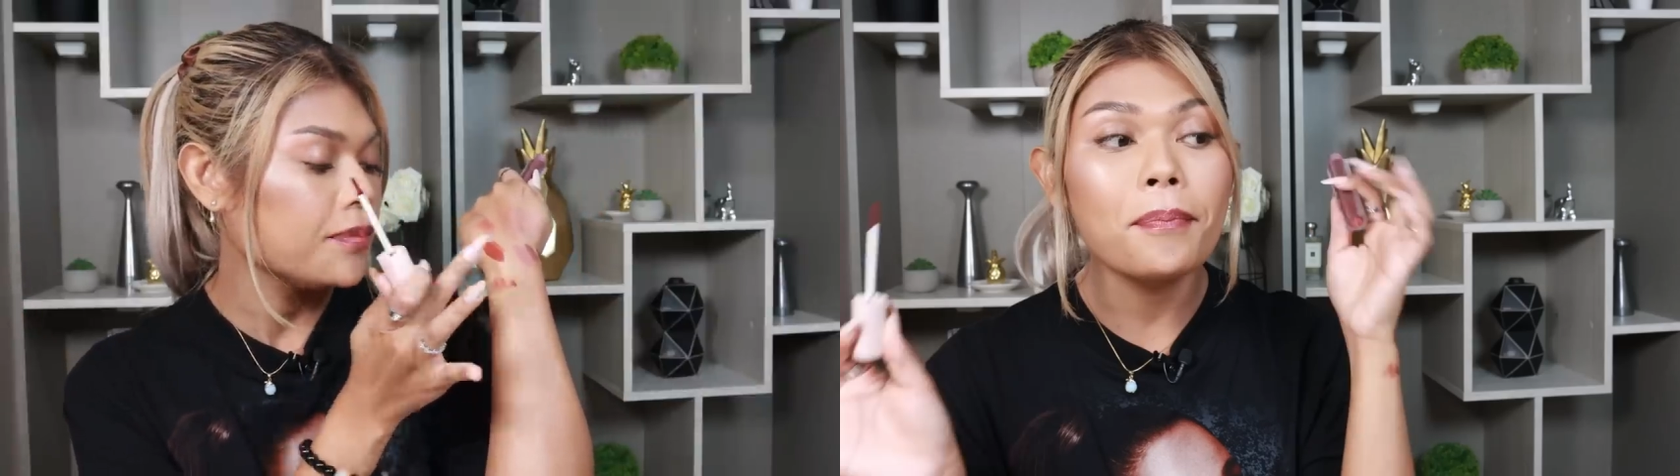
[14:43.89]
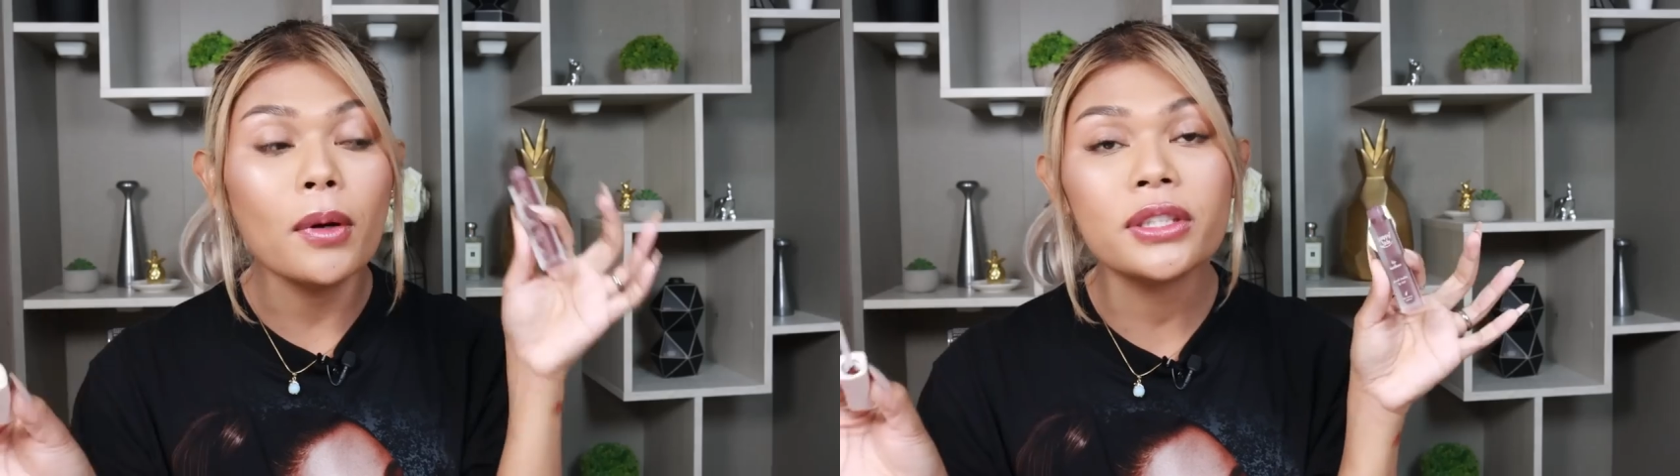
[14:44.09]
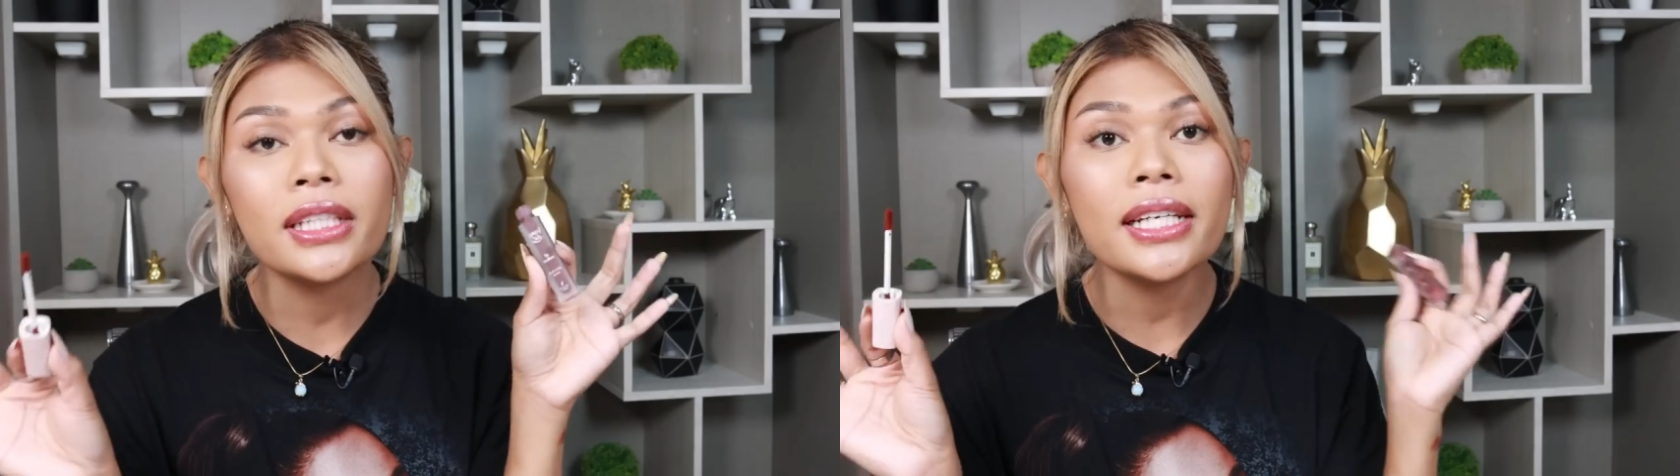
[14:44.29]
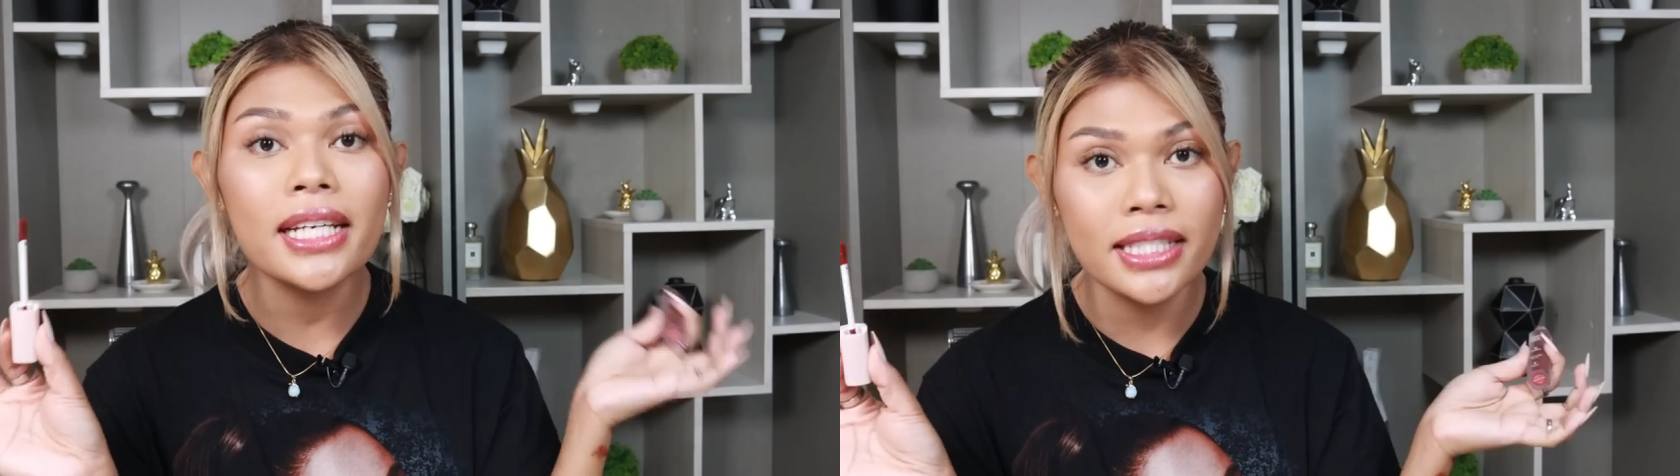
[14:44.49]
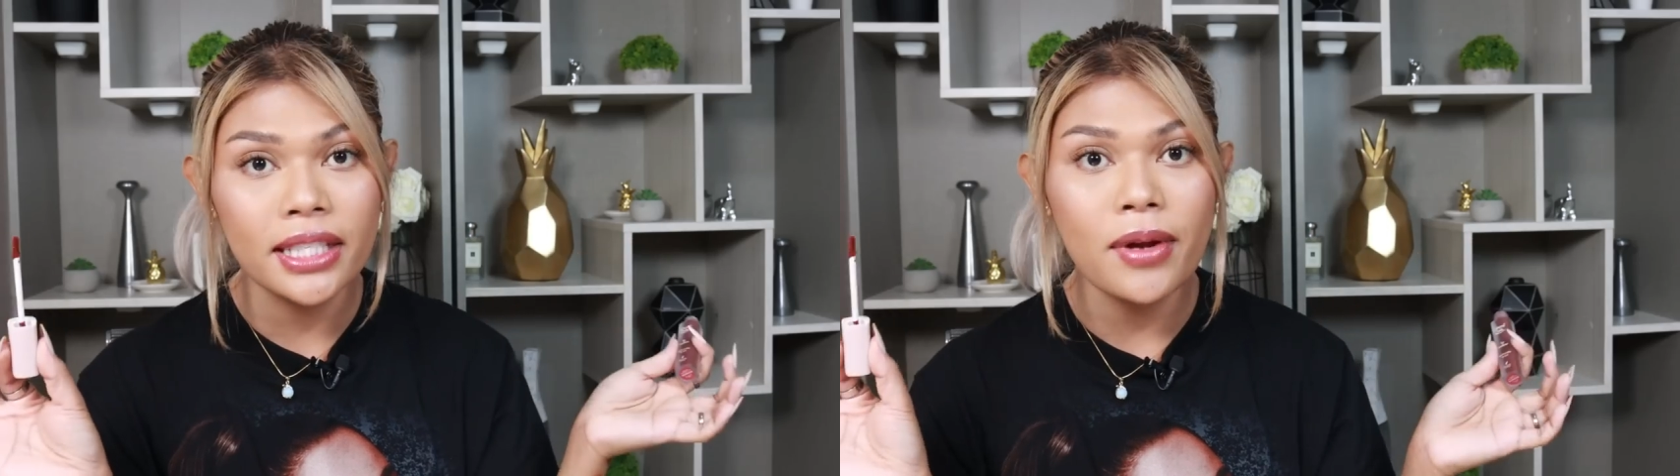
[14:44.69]
I posted an
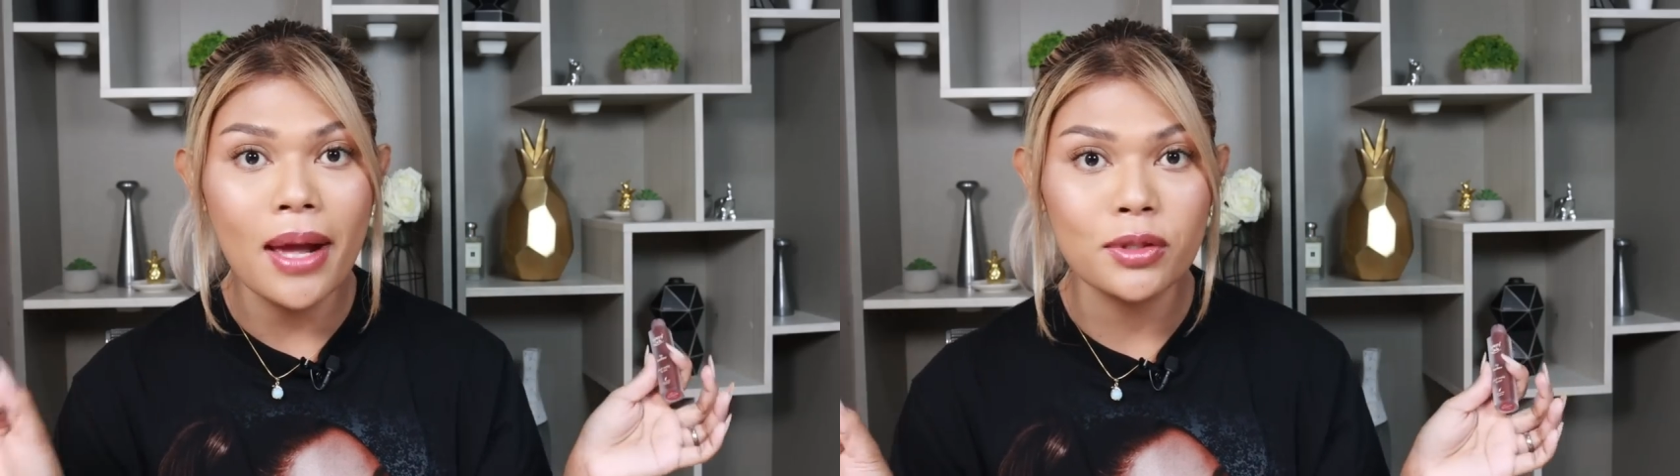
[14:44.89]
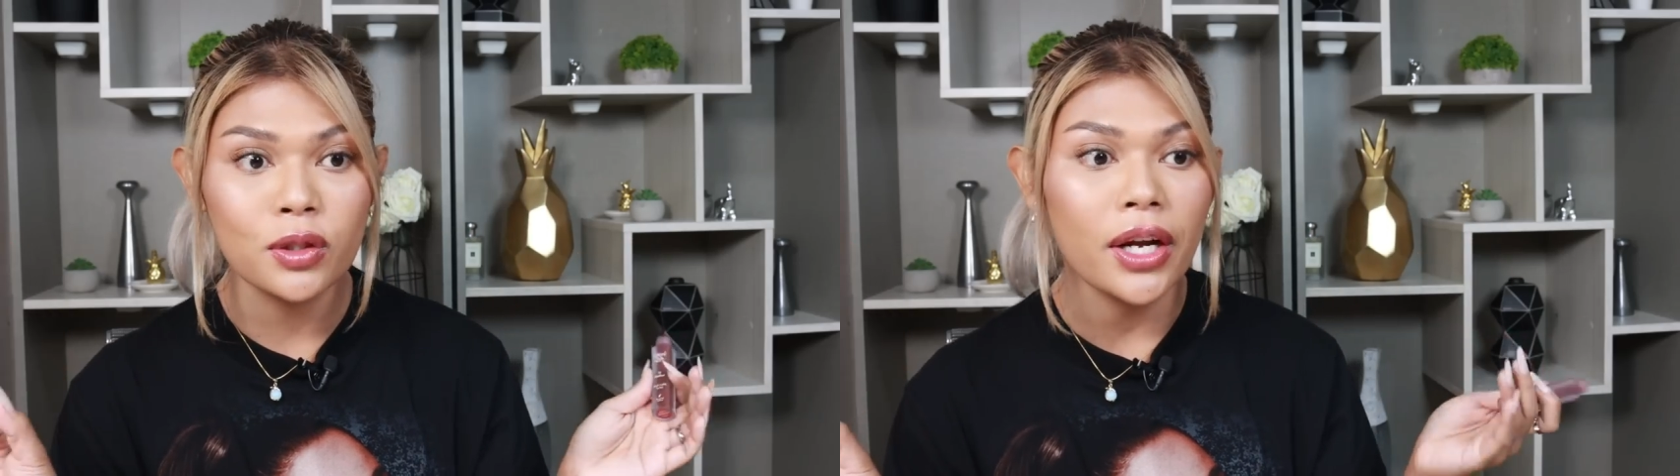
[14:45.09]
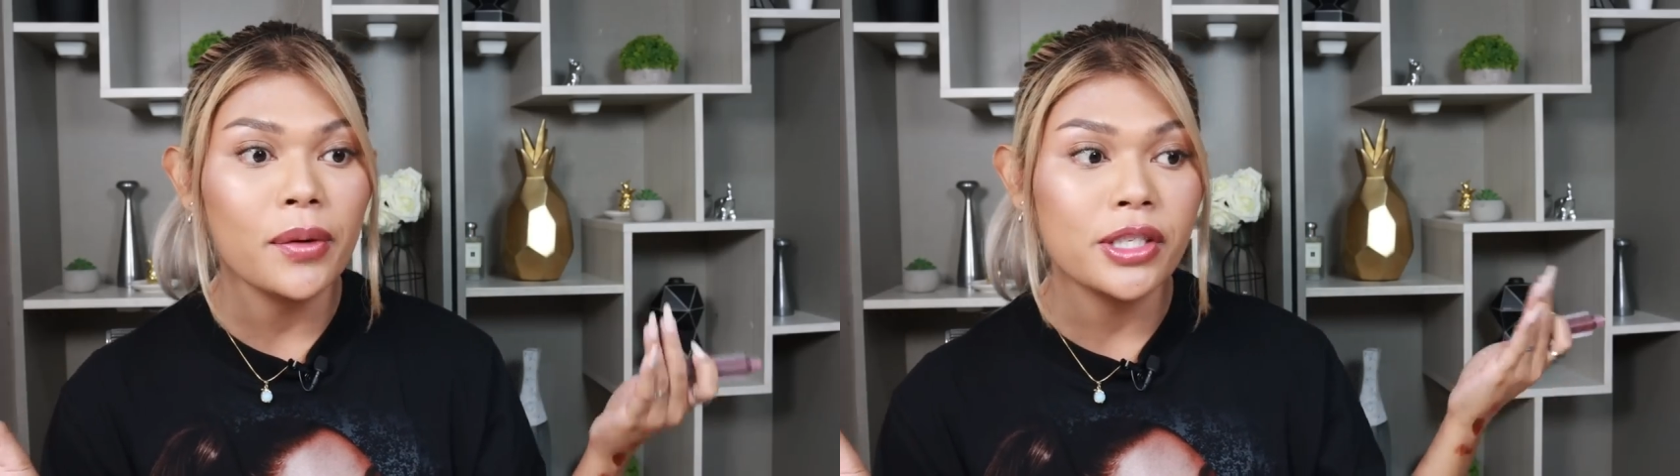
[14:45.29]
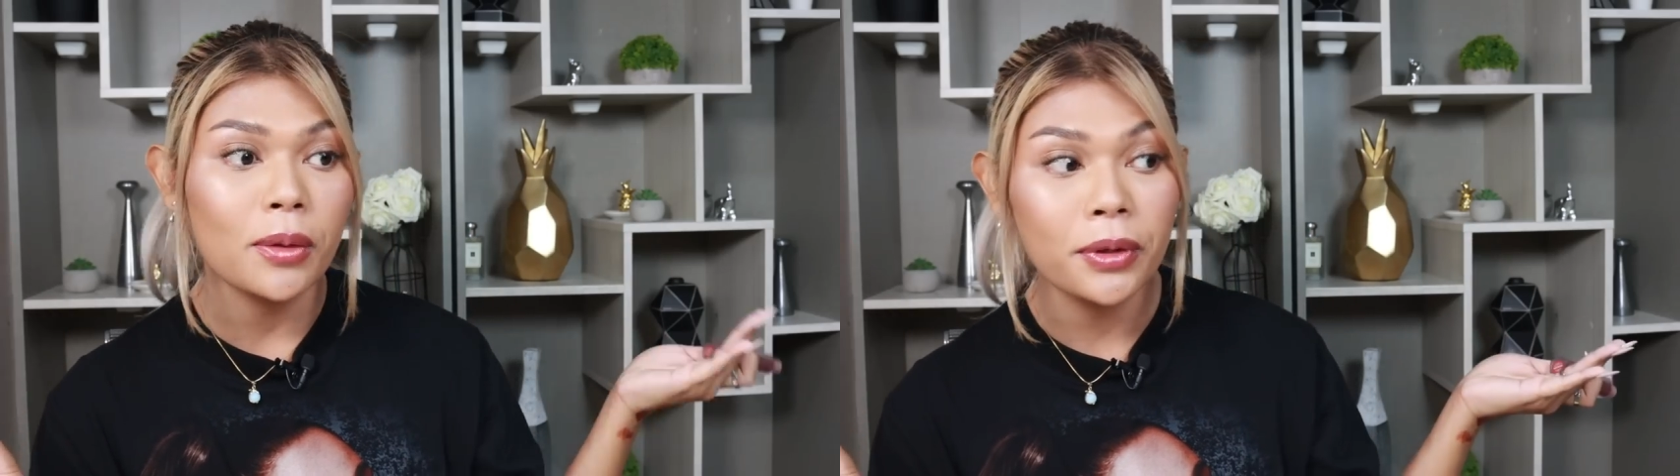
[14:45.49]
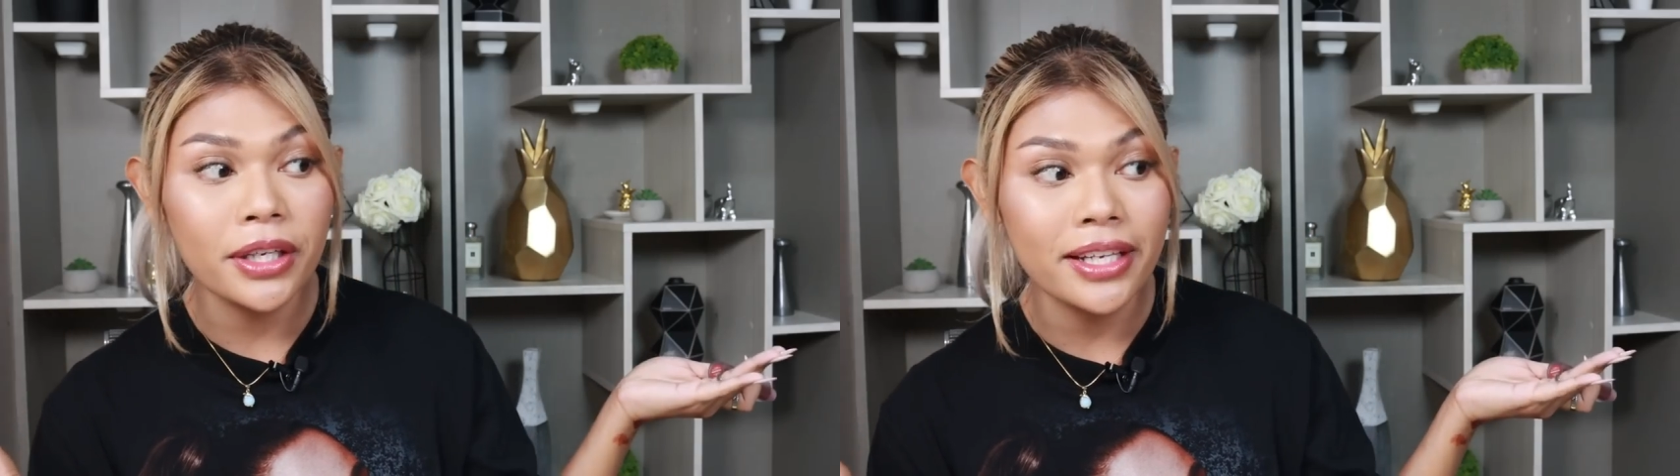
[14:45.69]
Instagram story, which
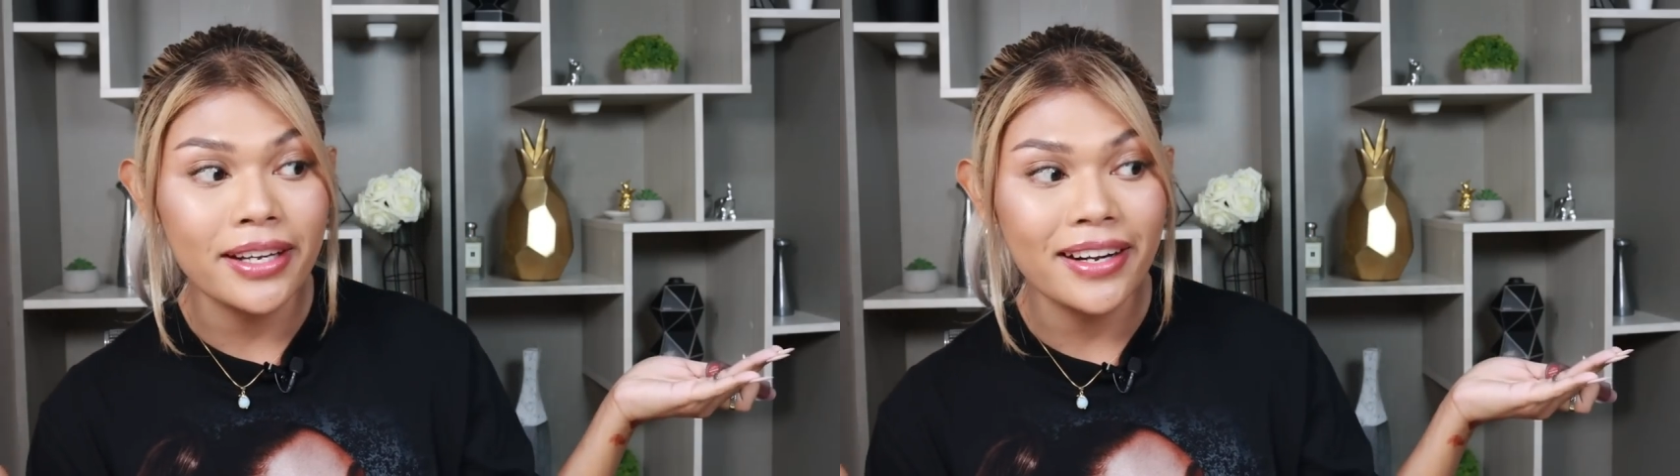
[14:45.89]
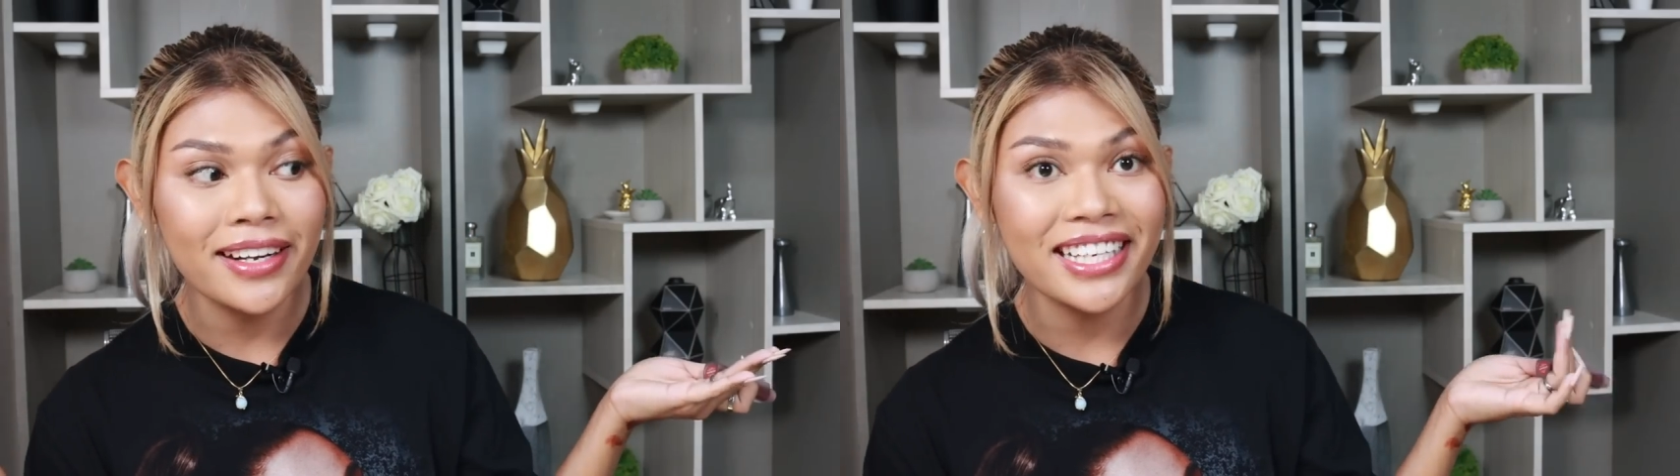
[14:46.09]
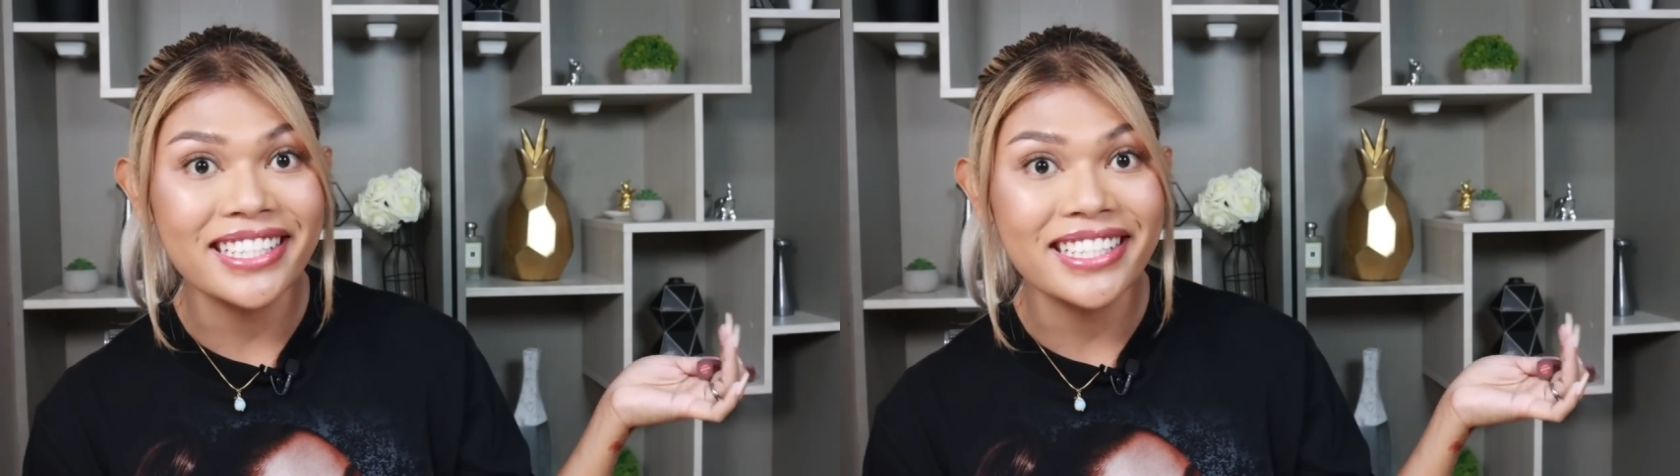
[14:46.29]
I'll put it here